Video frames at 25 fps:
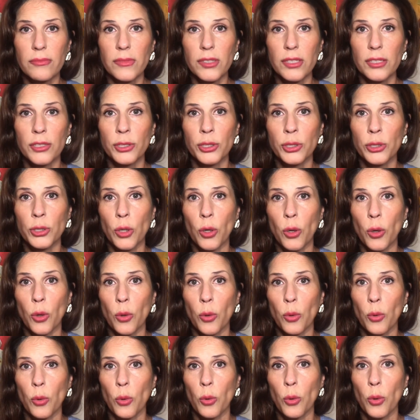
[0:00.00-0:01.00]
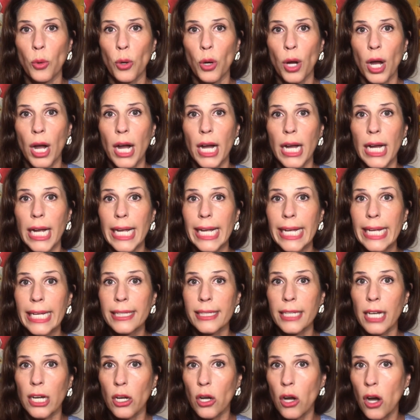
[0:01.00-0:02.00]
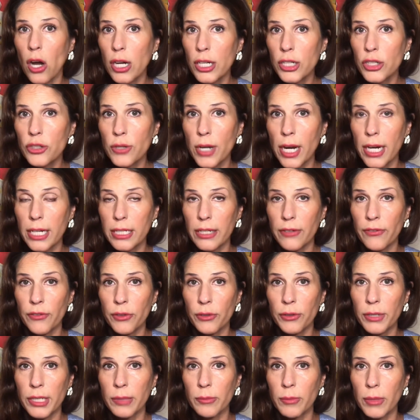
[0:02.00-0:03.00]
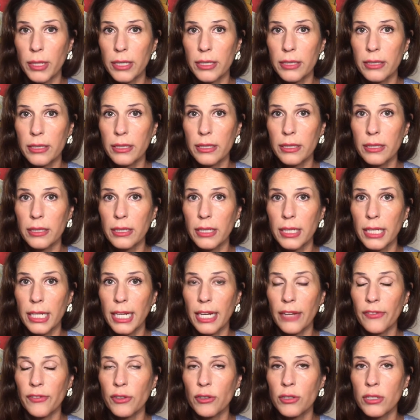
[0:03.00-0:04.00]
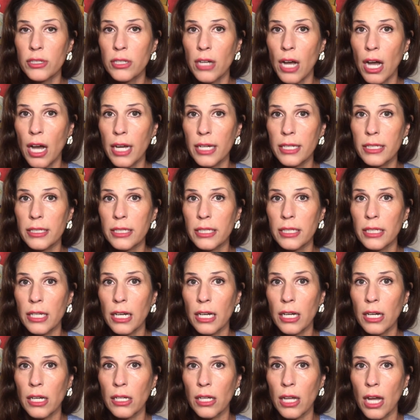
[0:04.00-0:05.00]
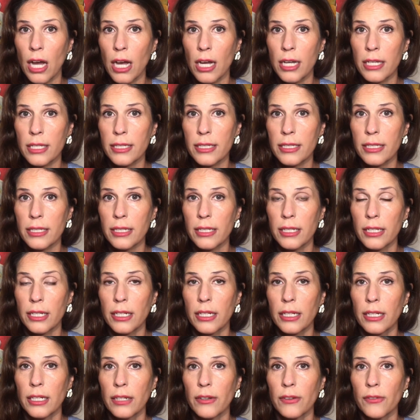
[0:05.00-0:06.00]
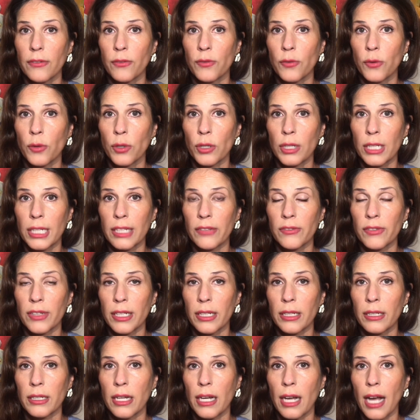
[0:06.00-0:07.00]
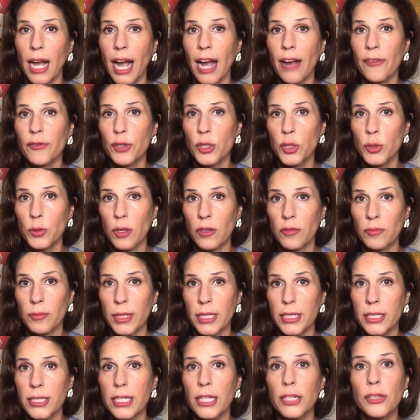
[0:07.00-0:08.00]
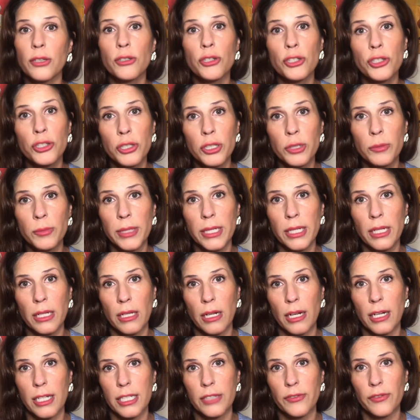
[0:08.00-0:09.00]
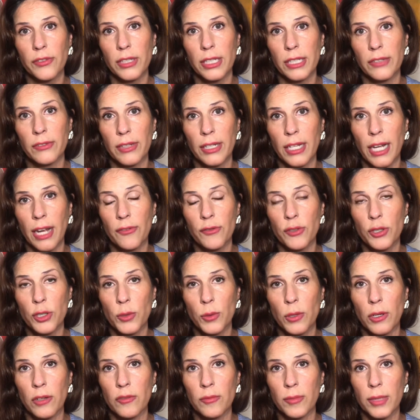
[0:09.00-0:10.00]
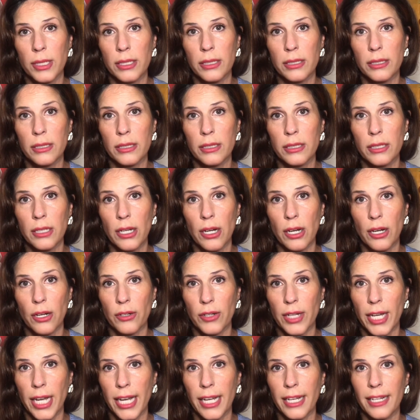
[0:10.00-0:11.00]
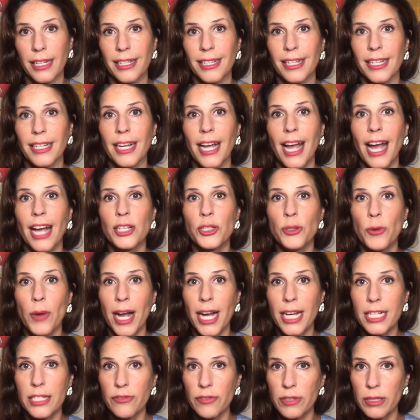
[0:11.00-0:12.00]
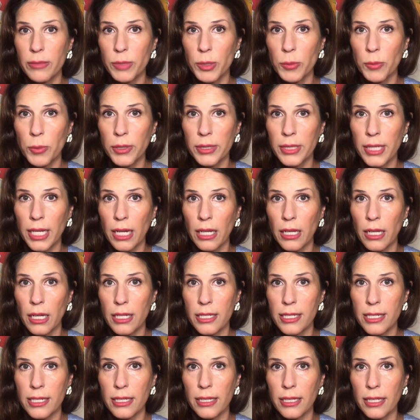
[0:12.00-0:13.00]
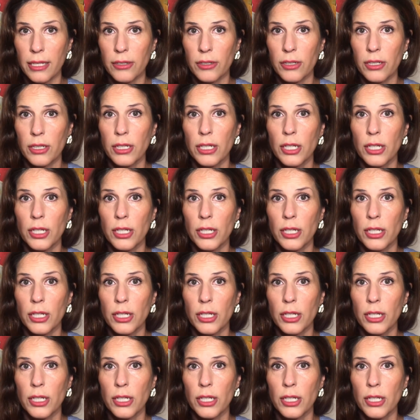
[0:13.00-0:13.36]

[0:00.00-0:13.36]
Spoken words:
So in that contract of 30 months, if there's not a clause for leaving after 12 months, there should be a clause for leaving after 12 months. okay? So ask for them to put that clause in there.